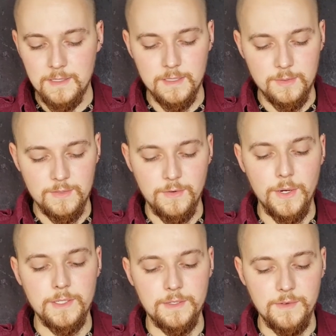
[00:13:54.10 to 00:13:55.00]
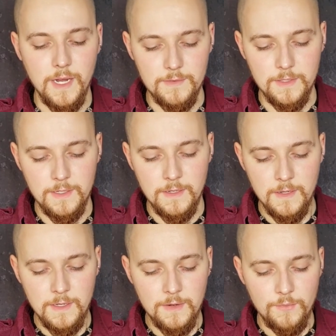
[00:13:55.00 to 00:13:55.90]
This was for our survival.
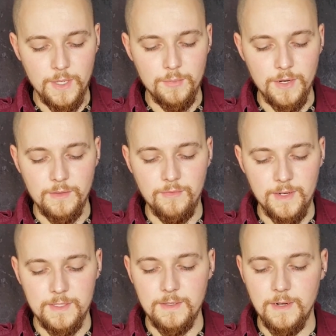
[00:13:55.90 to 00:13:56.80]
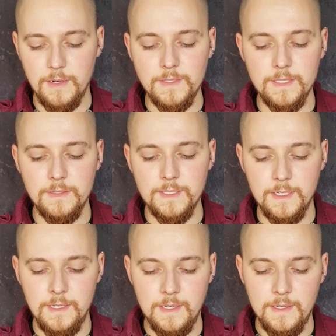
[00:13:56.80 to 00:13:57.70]
We'd bring the fight to the
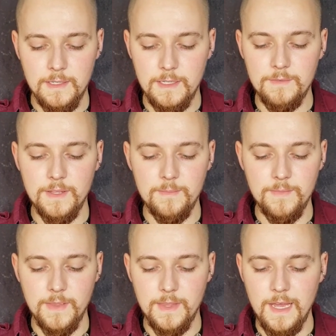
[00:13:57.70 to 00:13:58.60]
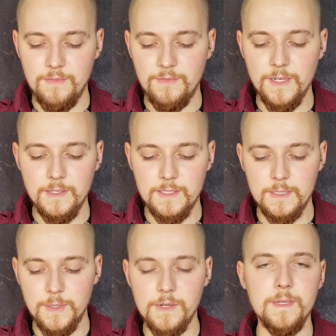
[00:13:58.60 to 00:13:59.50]
harvesters, give them that failed
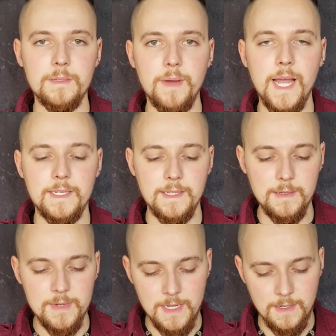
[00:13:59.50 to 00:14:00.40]
experiment back to them.